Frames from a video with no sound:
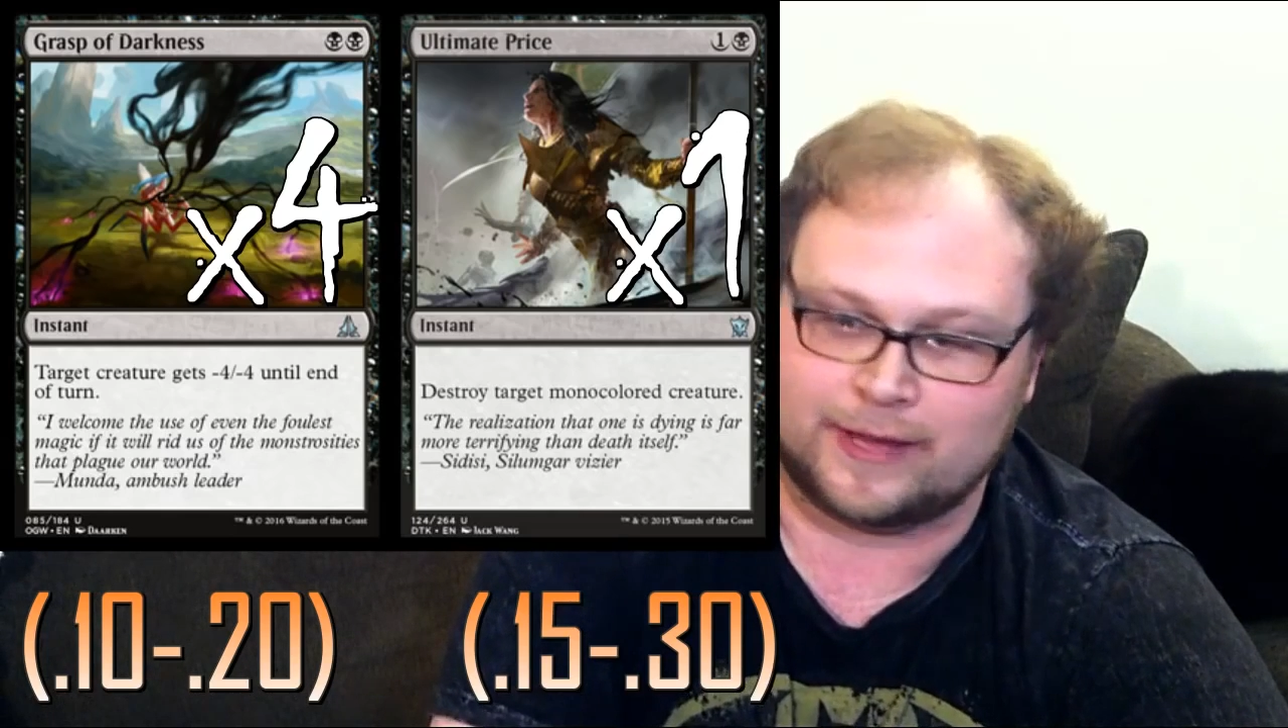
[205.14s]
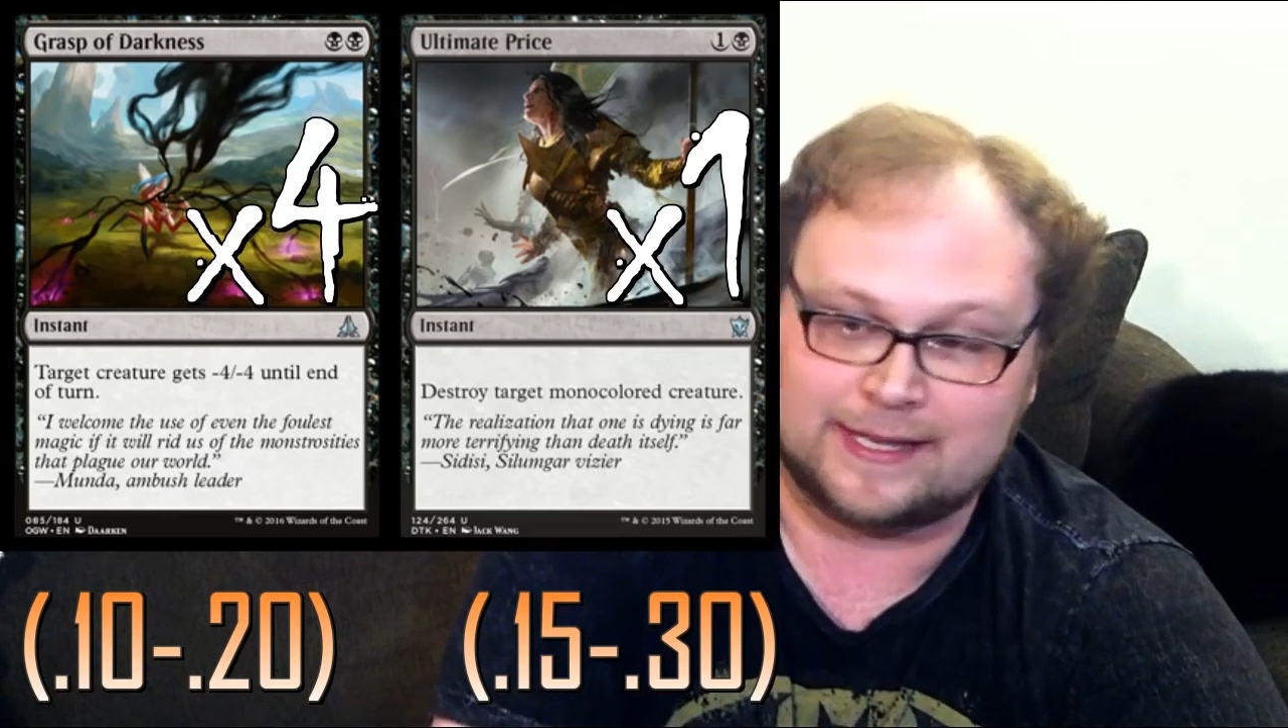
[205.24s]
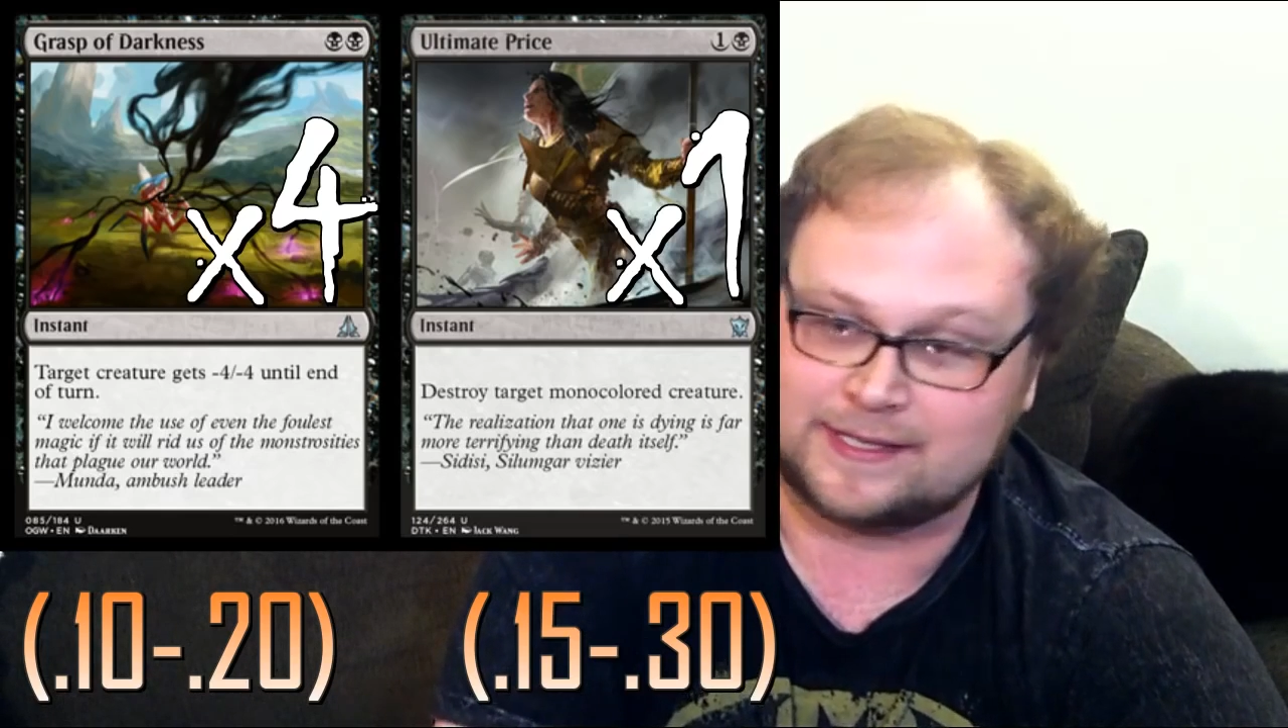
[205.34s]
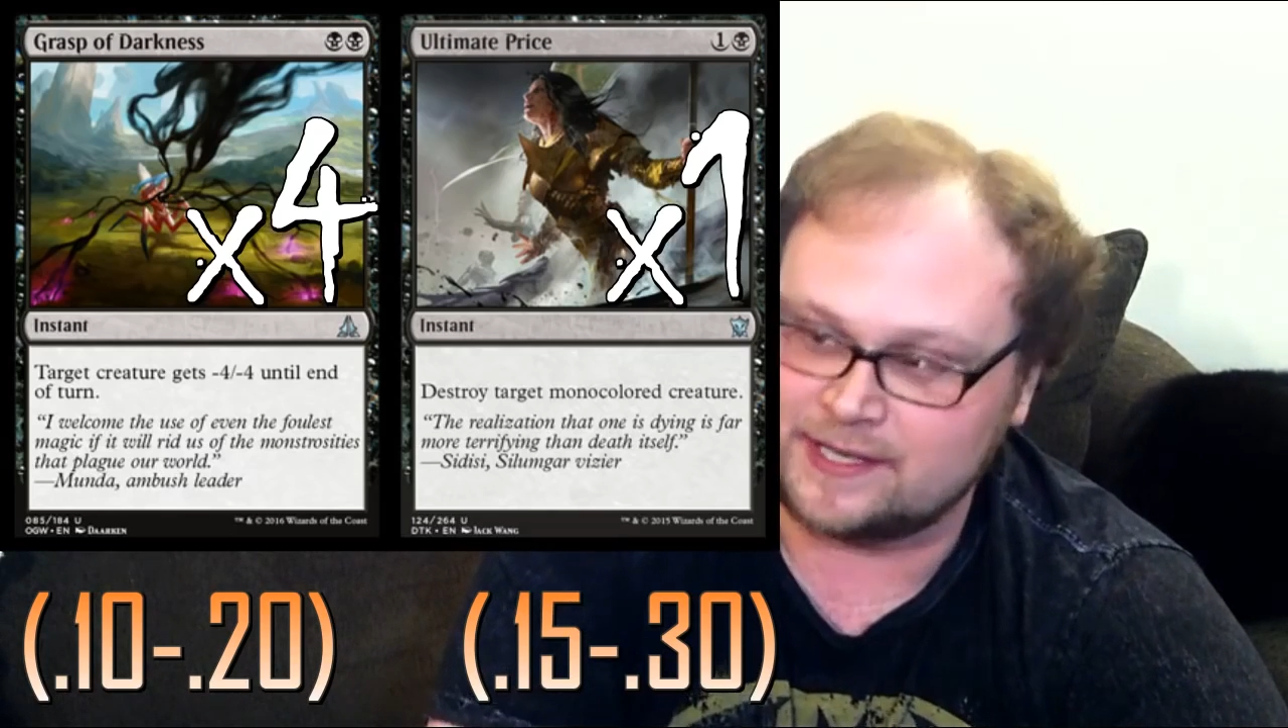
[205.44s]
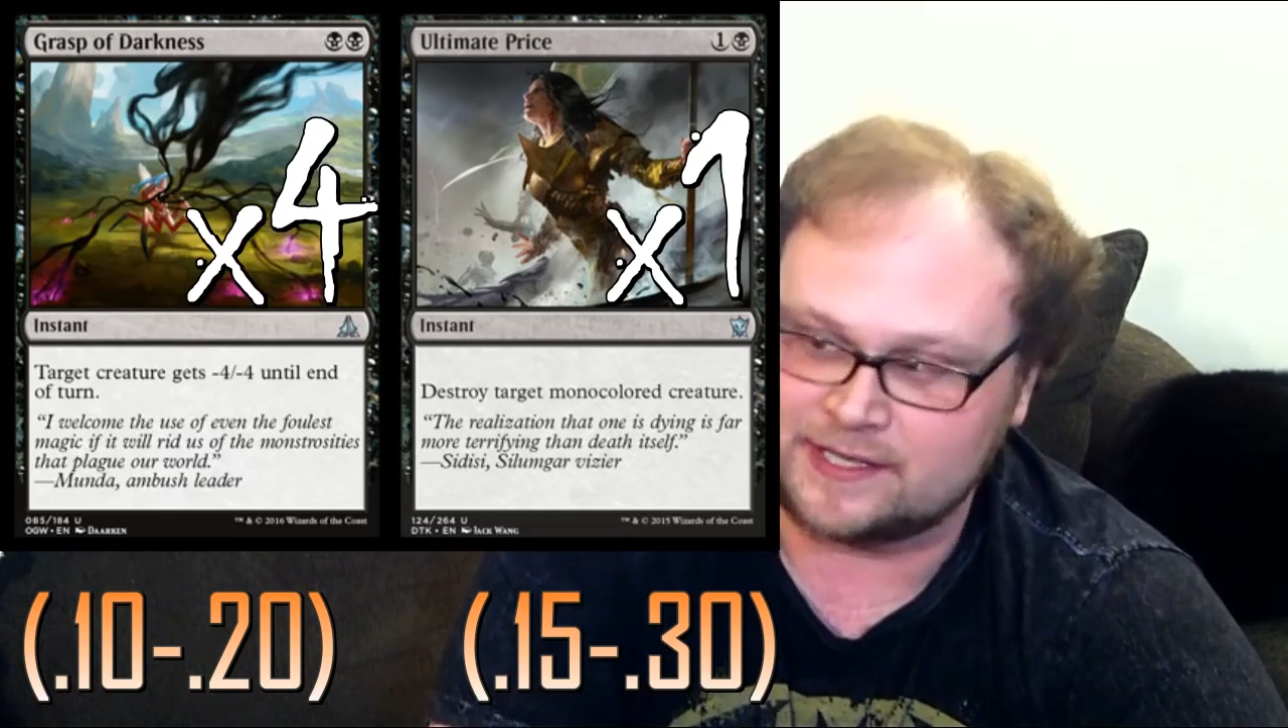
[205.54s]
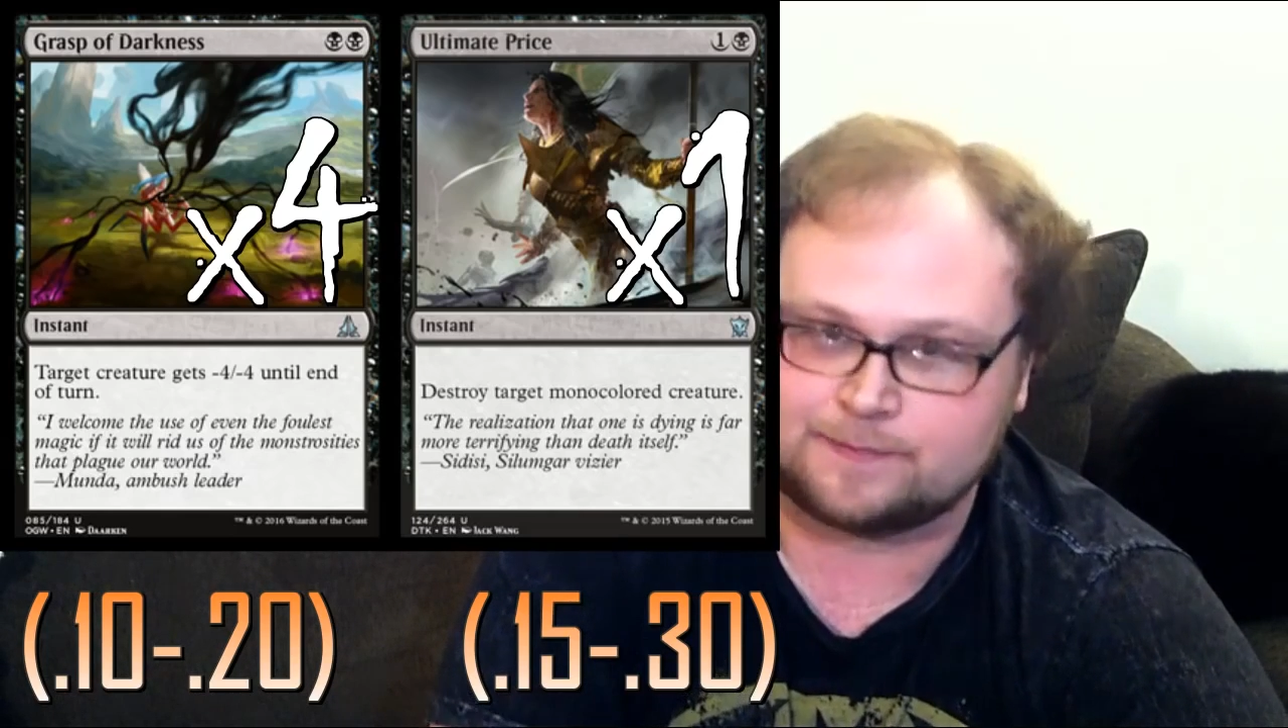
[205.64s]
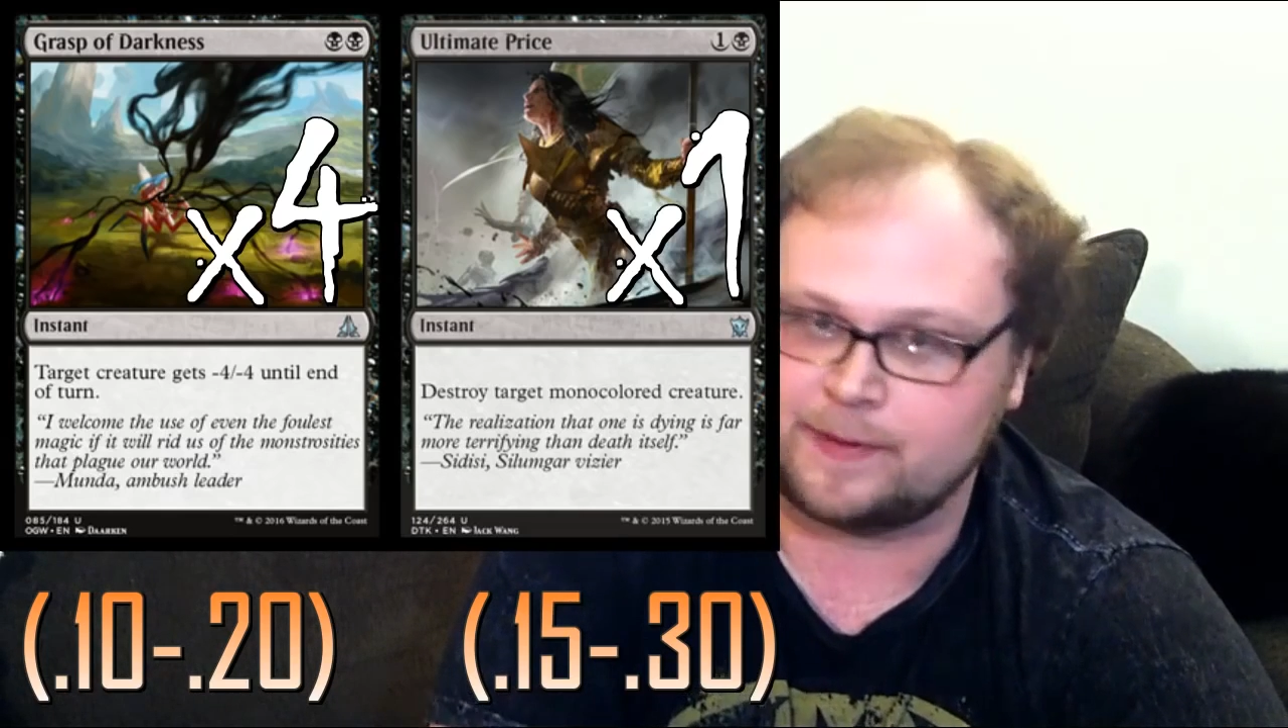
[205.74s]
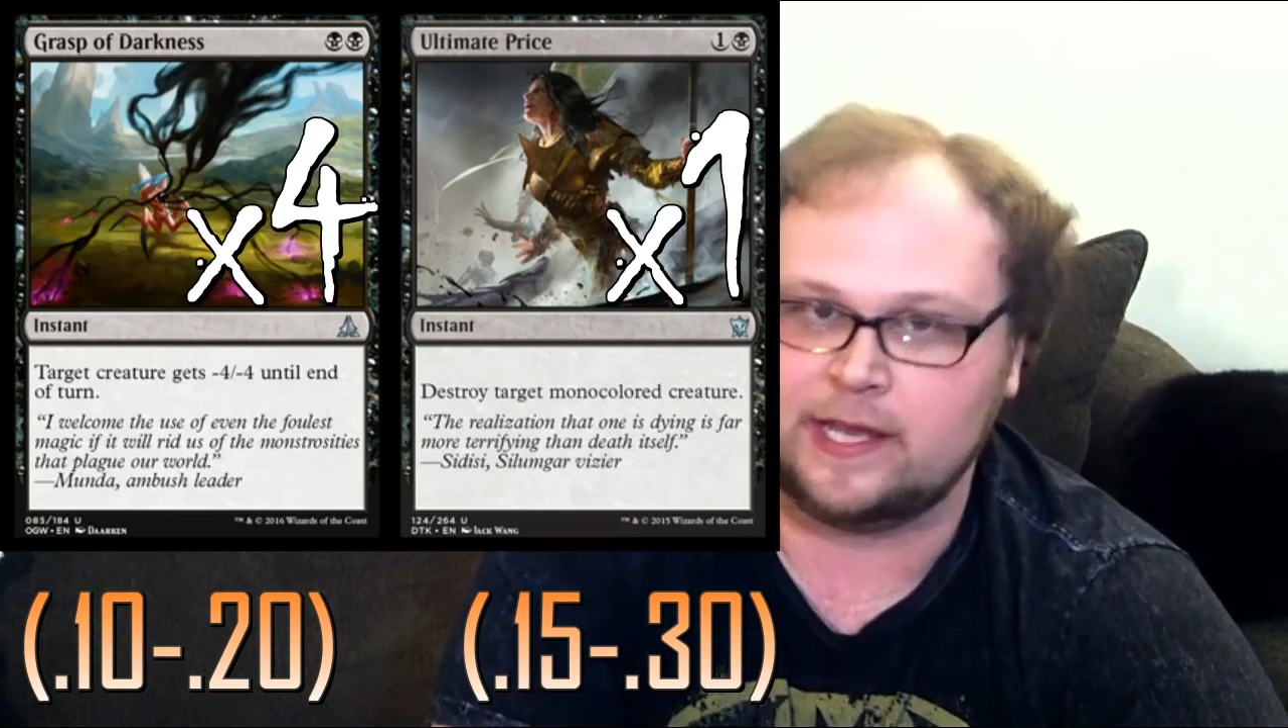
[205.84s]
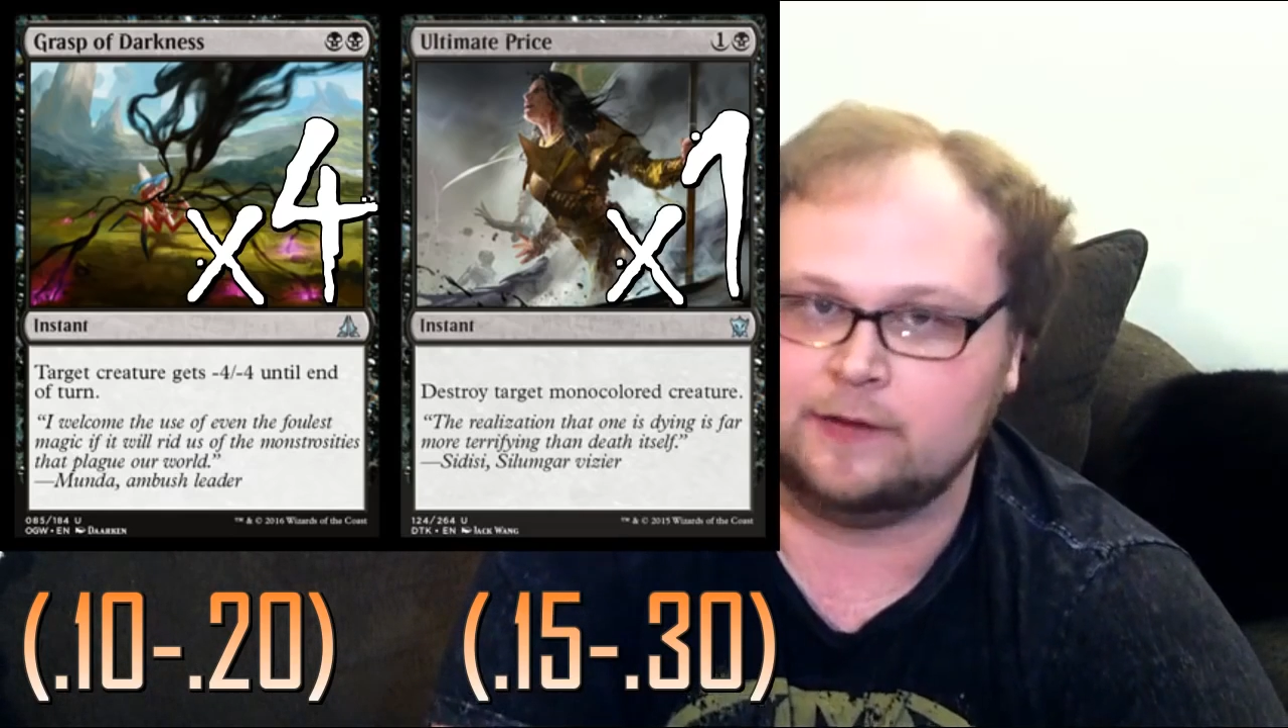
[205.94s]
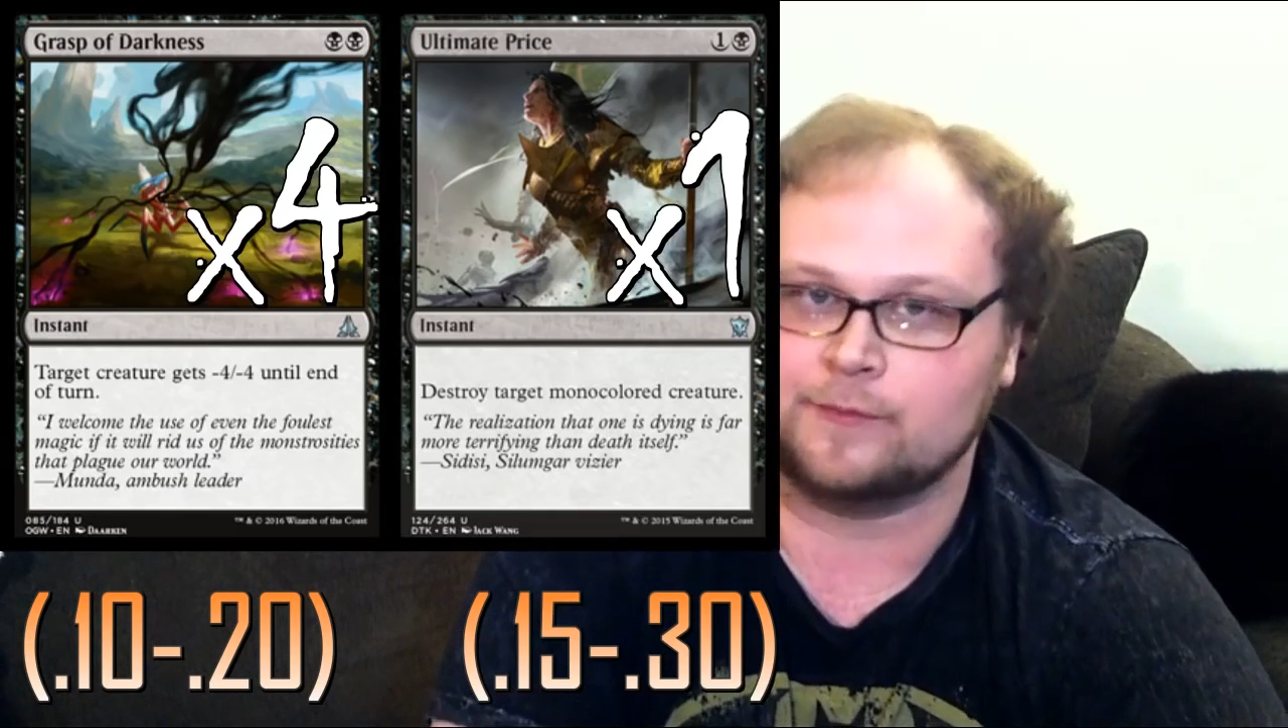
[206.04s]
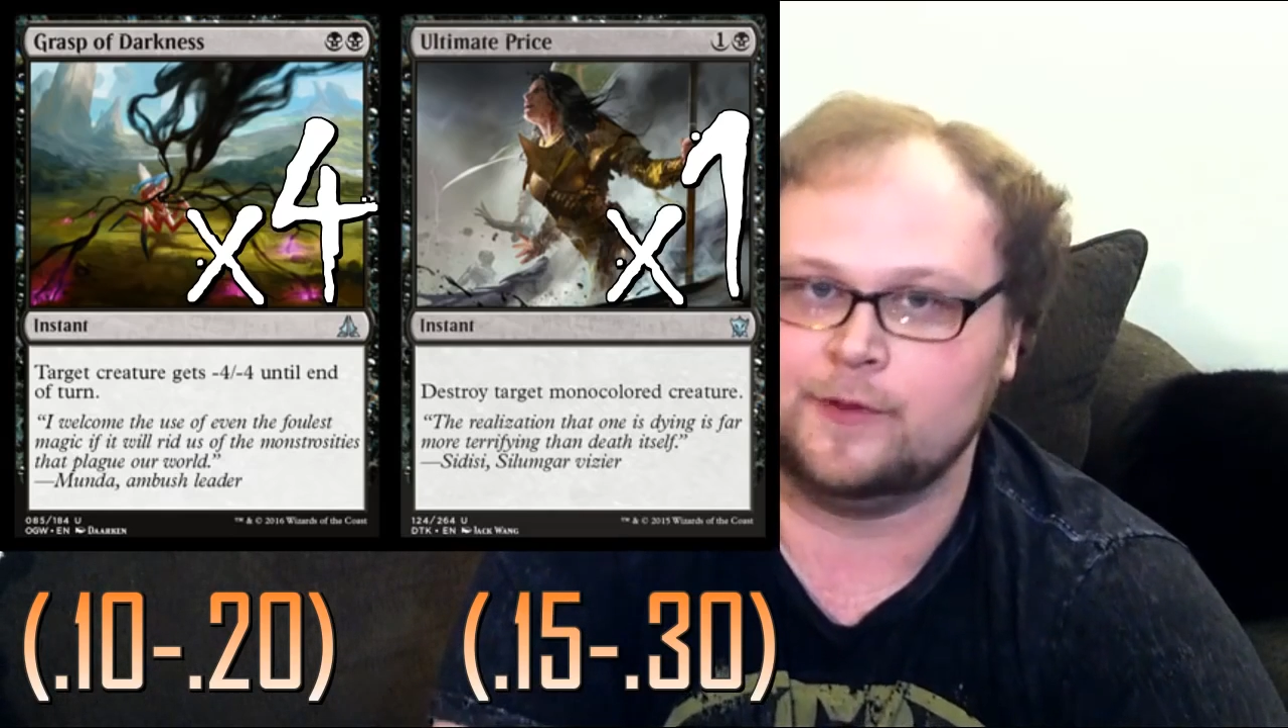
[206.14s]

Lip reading: instant speed